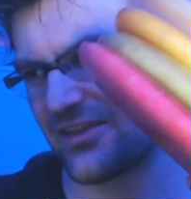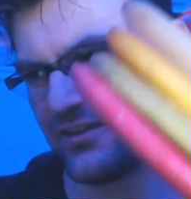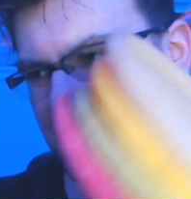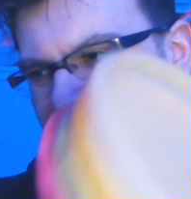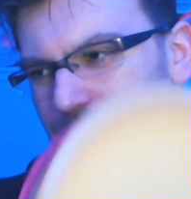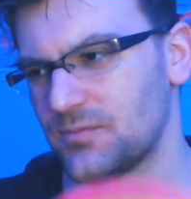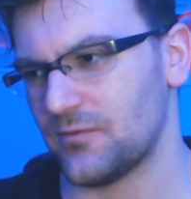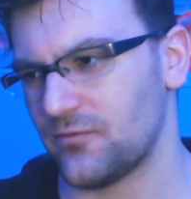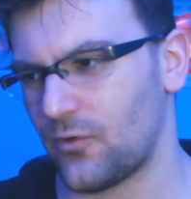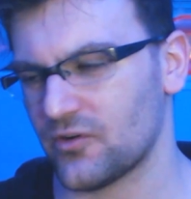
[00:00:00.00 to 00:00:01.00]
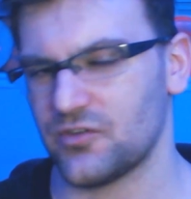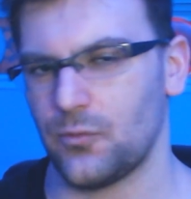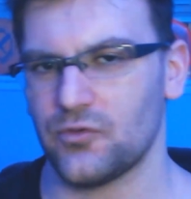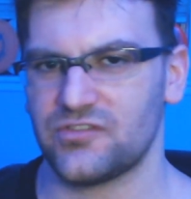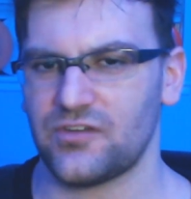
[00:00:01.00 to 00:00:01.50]
the same as before. So
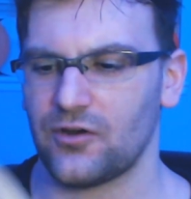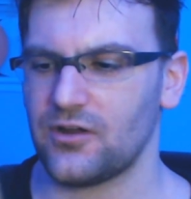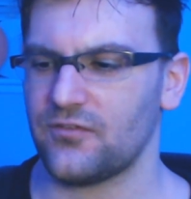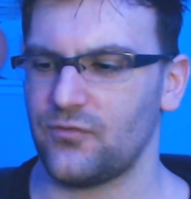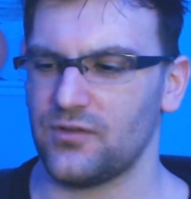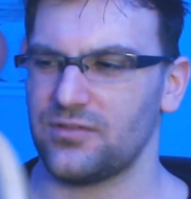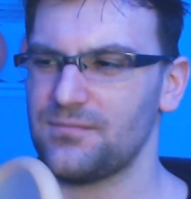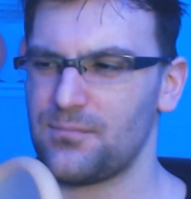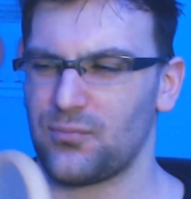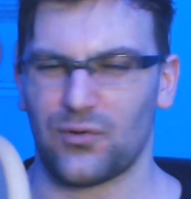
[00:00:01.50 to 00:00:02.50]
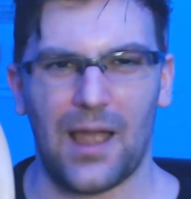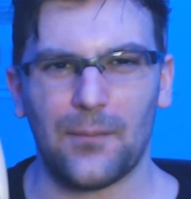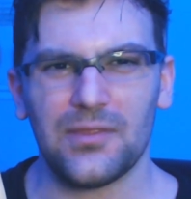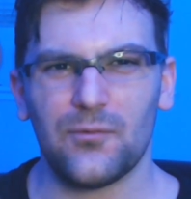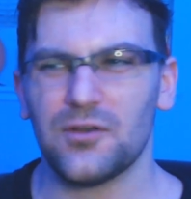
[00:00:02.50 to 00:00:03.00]
we'll start off with
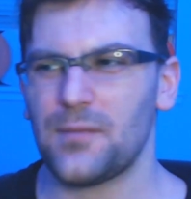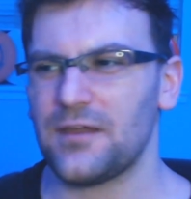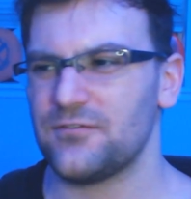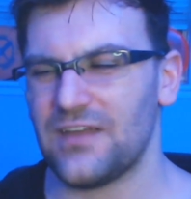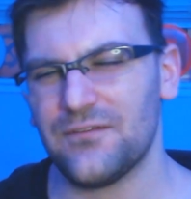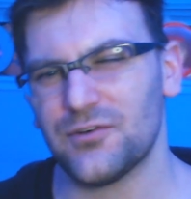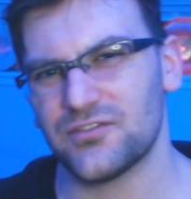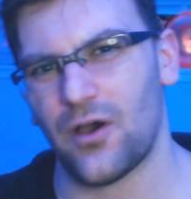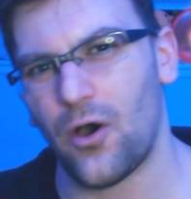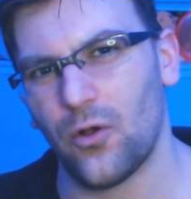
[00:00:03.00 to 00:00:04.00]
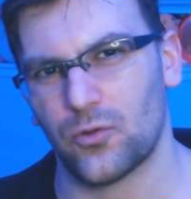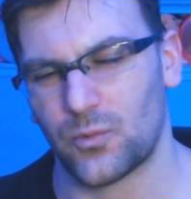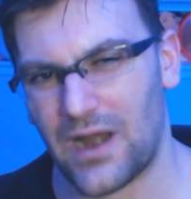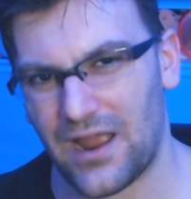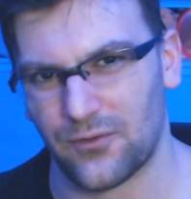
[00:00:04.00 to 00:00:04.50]
probably one of my favorites all
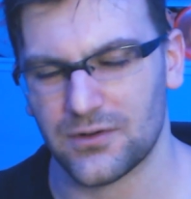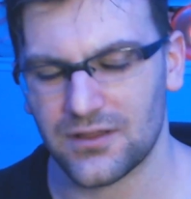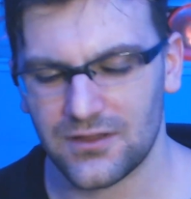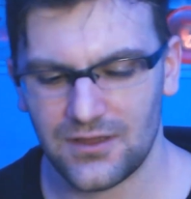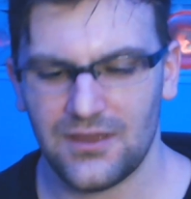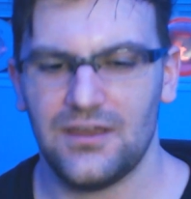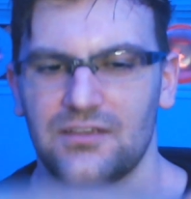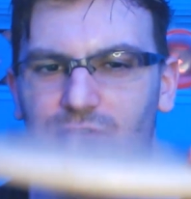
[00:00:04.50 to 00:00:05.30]
around. So I